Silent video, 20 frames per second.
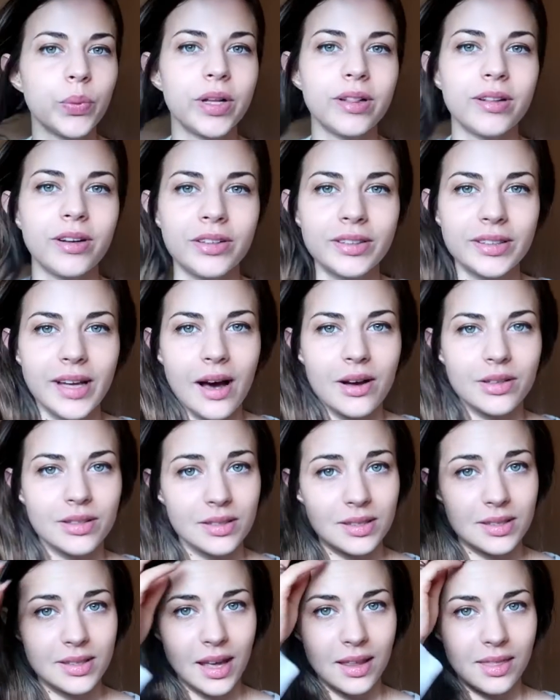We learned how
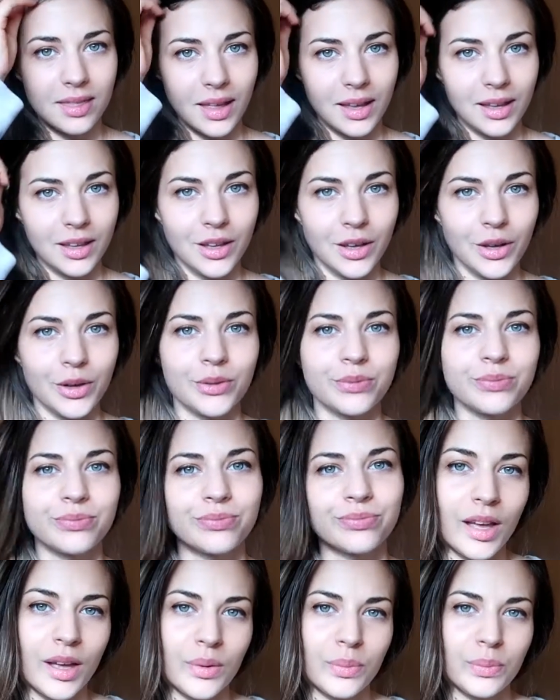to say thank
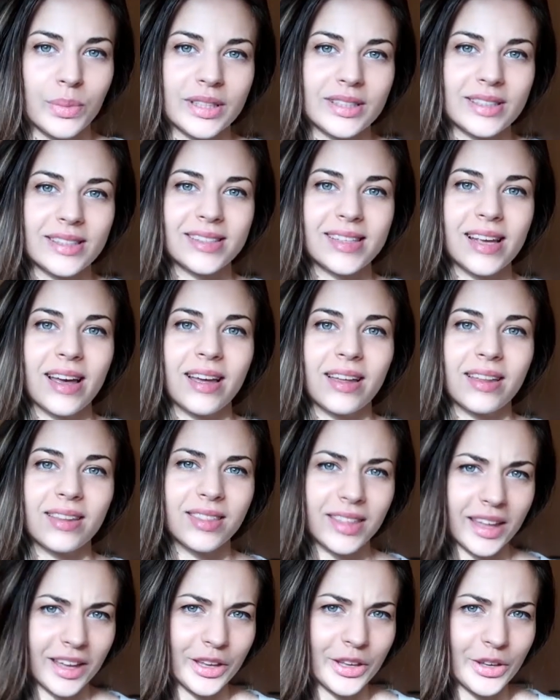you, but to
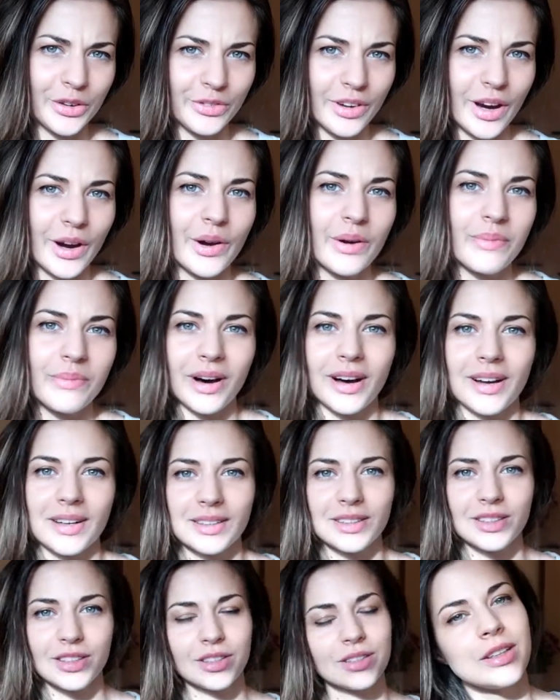say thank you very
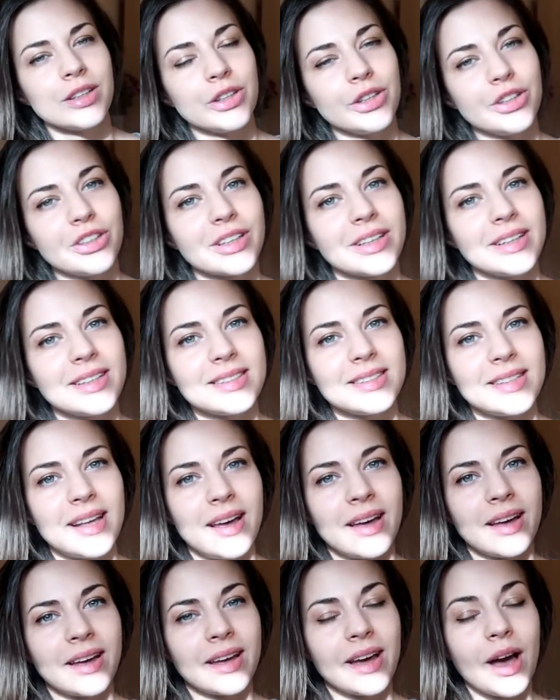much, you're gonna
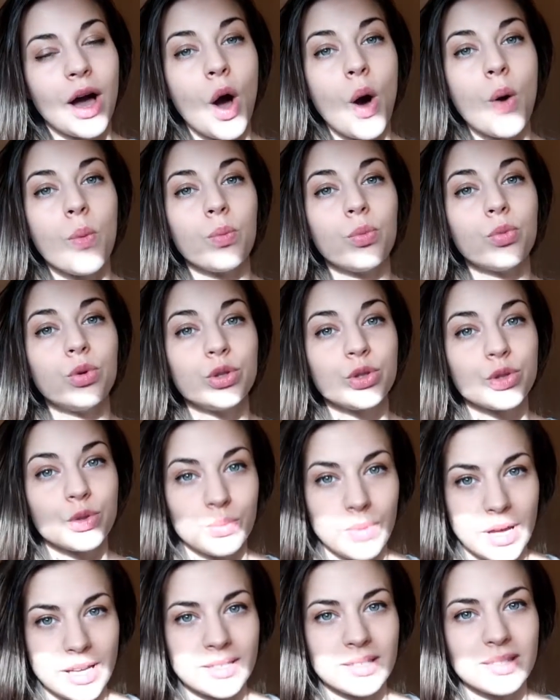say
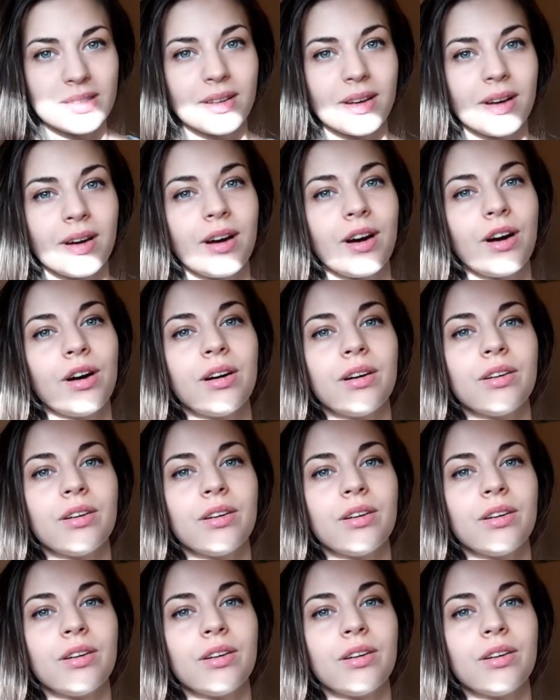mulțumesc